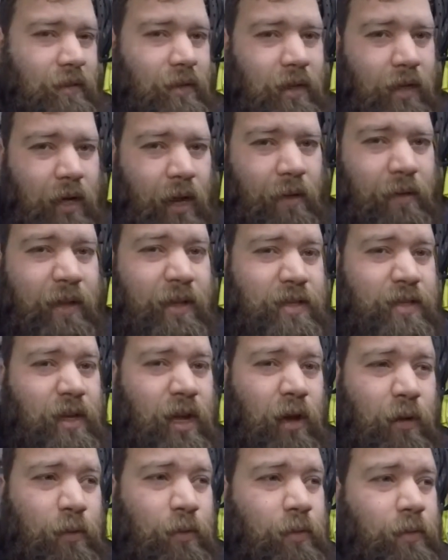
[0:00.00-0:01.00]
you know, there's
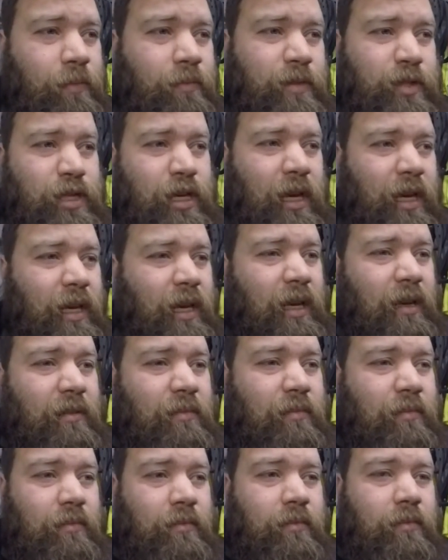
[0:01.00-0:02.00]
no machining
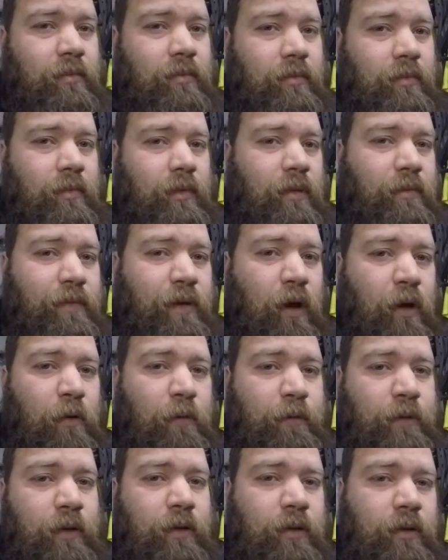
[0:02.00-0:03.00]

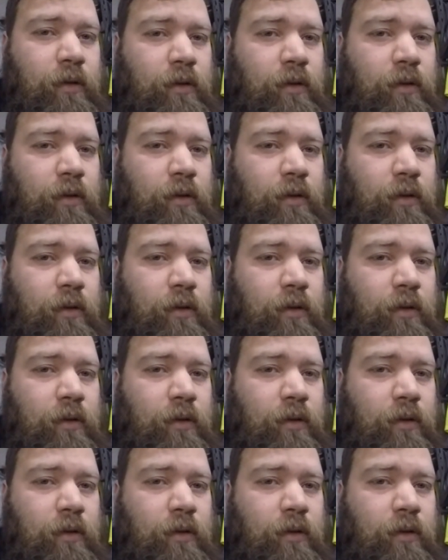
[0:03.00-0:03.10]
involved.